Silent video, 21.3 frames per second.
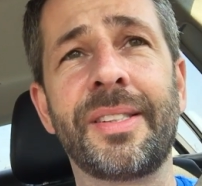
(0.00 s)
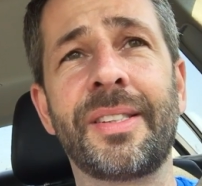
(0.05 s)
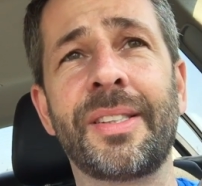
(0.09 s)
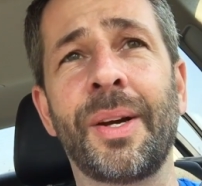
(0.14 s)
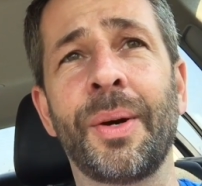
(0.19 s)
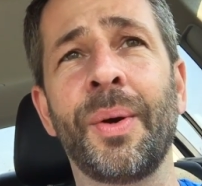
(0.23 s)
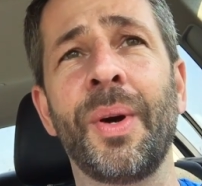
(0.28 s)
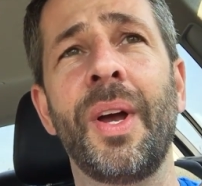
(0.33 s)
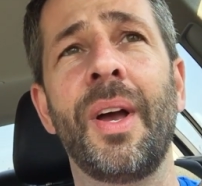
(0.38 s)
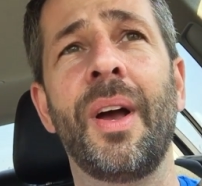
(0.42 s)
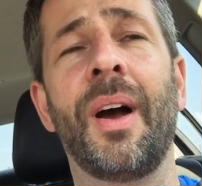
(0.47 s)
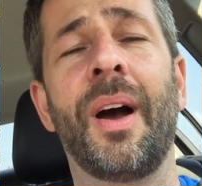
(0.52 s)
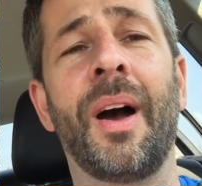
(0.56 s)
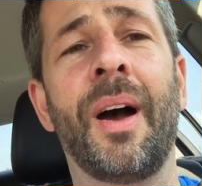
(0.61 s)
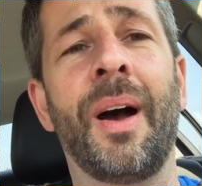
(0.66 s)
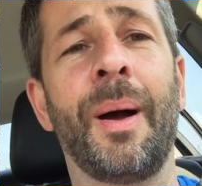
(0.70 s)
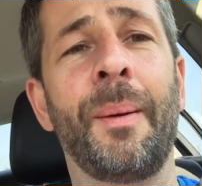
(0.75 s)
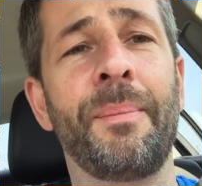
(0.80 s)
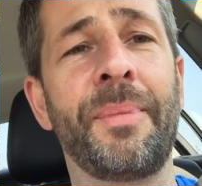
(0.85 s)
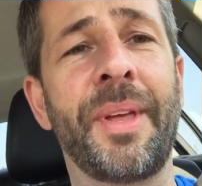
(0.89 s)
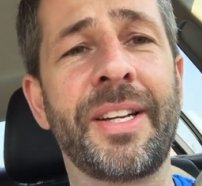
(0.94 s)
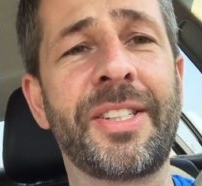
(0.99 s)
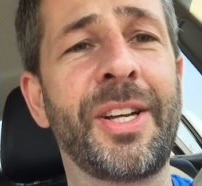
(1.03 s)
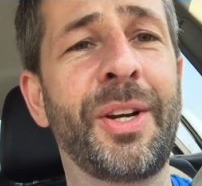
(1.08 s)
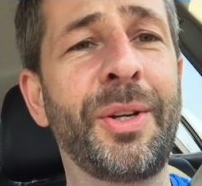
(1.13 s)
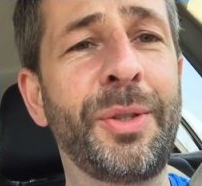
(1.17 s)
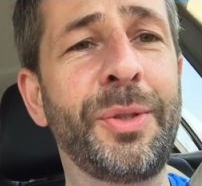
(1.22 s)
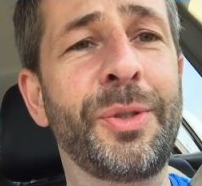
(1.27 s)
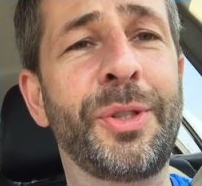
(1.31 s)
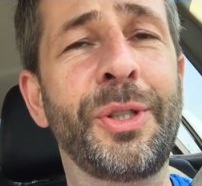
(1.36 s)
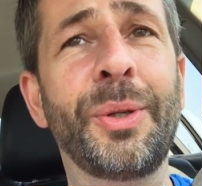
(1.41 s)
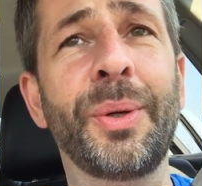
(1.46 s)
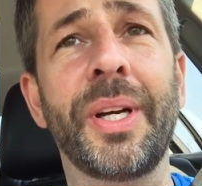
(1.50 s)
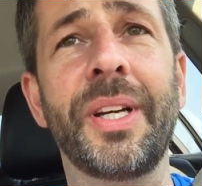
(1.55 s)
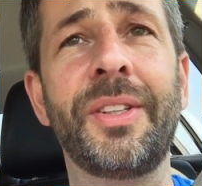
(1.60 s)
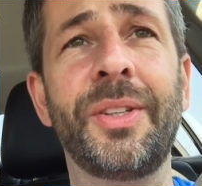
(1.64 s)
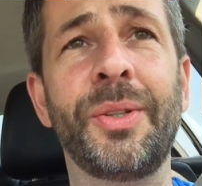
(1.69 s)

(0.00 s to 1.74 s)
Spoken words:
So that's how you do it.